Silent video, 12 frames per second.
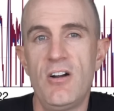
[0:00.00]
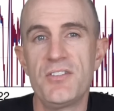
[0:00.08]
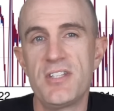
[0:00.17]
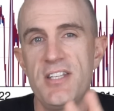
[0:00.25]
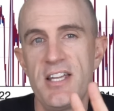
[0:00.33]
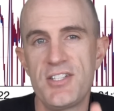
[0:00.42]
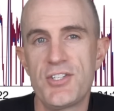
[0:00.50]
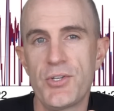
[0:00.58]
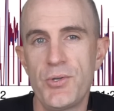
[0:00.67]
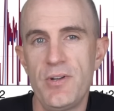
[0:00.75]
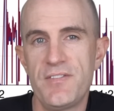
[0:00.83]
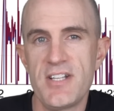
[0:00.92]
On to day
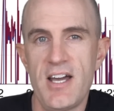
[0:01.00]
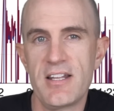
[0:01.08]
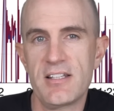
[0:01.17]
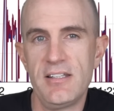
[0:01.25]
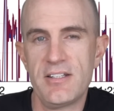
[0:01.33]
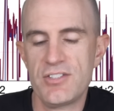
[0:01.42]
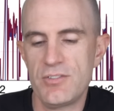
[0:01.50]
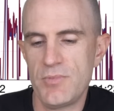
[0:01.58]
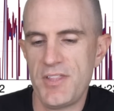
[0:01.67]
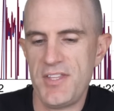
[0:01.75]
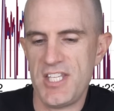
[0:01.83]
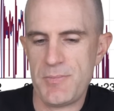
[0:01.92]
two of data collection
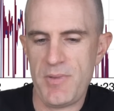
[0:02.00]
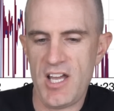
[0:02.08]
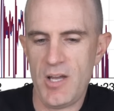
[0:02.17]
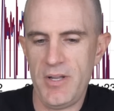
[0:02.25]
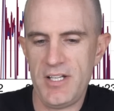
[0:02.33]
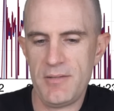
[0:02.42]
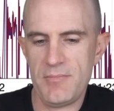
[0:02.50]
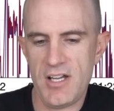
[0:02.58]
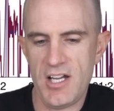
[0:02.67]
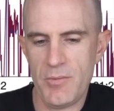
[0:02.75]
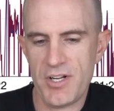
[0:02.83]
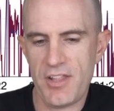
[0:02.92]
with this power meter.
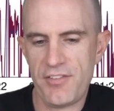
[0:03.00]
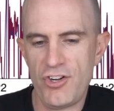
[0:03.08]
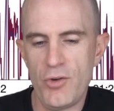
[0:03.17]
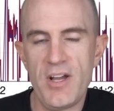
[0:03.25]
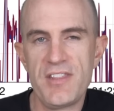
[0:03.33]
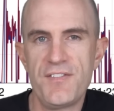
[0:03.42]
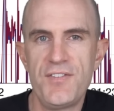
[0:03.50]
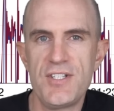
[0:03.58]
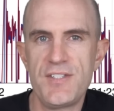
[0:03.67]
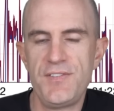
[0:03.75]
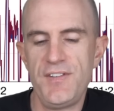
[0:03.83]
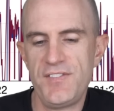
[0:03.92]
Uh, we're going to throw away the
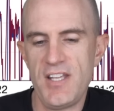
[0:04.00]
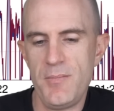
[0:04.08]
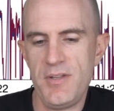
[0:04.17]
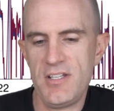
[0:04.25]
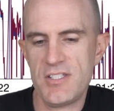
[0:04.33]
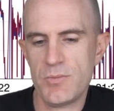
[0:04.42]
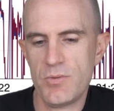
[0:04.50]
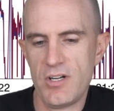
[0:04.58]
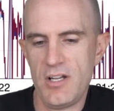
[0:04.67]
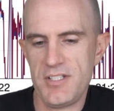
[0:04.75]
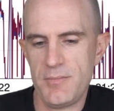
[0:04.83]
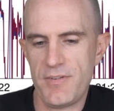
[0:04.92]
first 15 minutes where
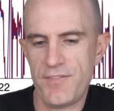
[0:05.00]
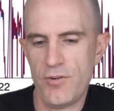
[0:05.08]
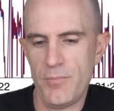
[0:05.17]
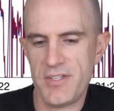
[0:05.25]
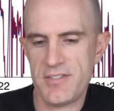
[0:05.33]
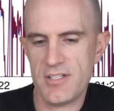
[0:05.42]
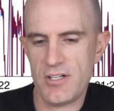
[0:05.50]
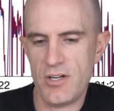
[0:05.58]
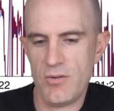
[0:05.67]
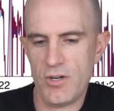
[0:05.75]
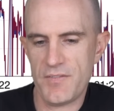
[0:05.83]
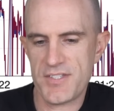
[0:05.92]
I did perform the
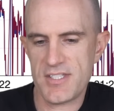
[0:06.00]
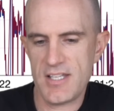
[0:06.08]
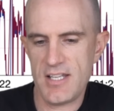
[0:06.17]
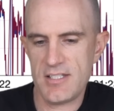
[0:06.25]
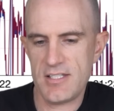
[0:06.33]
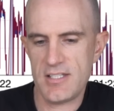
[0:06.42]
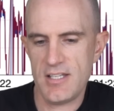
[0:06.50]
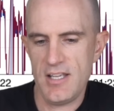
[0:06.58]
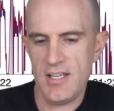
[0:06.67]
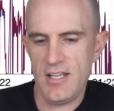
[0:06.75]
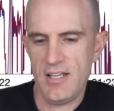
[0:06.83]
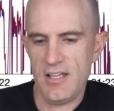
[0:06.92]
zero offset
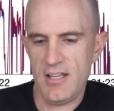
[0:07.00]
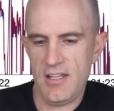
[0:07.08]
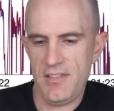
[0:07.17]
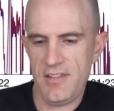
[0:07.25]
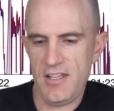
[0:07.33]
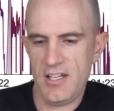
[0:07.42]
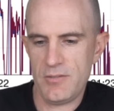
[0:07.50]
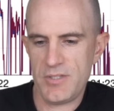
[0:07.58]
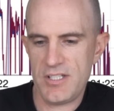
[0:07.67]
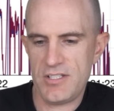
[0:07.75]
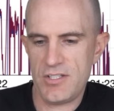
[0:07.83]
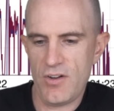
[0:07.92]
and then
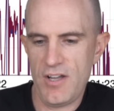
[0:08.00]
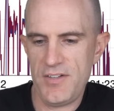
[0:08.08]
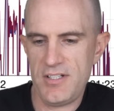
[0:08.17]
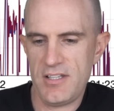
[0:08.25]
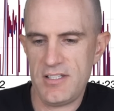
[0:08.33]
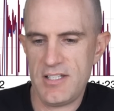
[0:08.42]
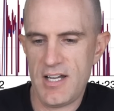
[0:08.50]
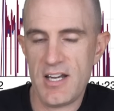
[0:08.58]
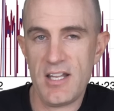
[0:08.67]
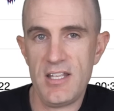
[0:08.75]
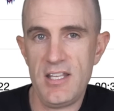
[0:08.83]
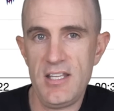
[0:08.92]
we dive into the
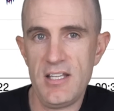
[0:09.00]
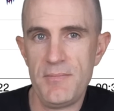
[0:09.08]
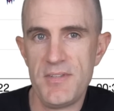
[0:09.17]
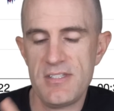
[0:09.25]
data here.